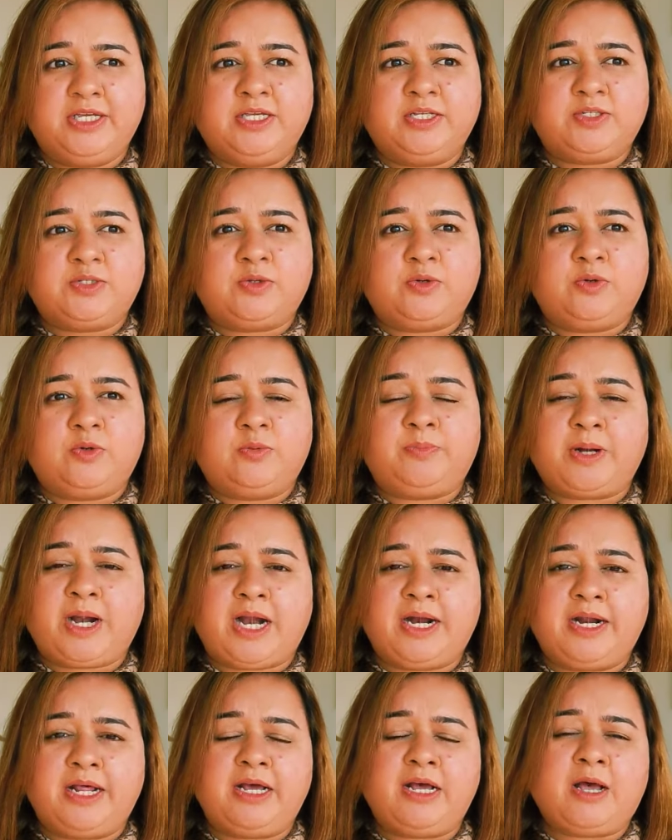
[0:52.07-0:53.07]
So
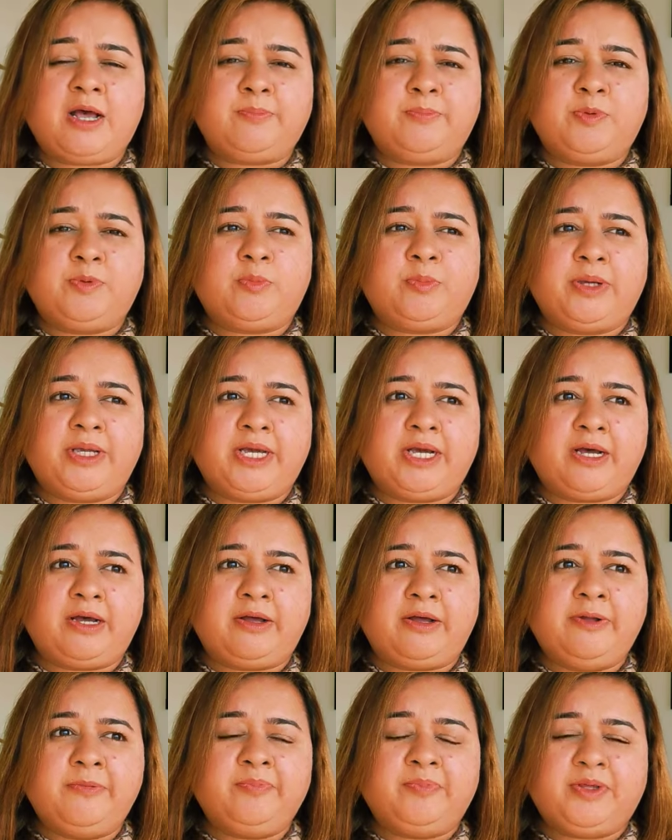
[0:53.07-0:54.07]
prana
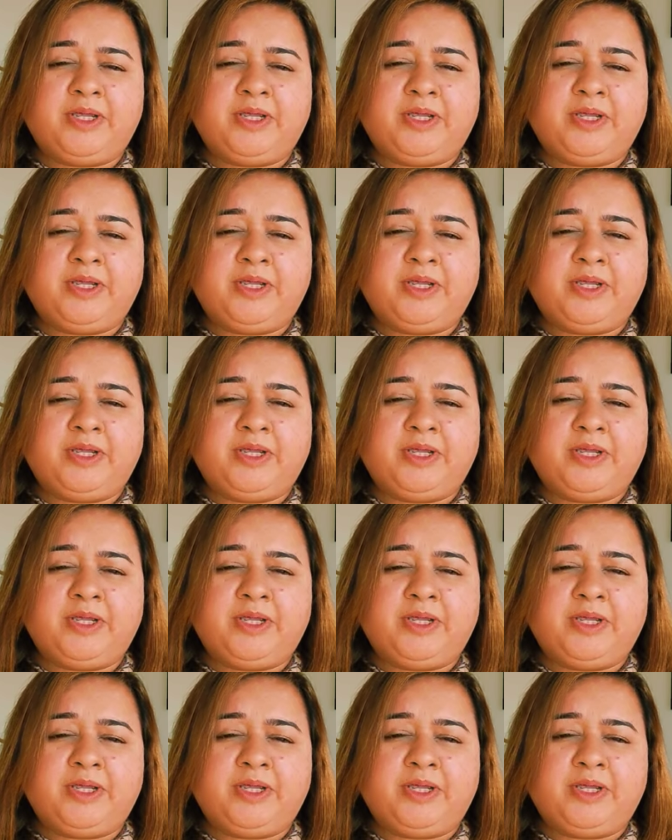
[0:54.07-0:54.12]
apyomayaha,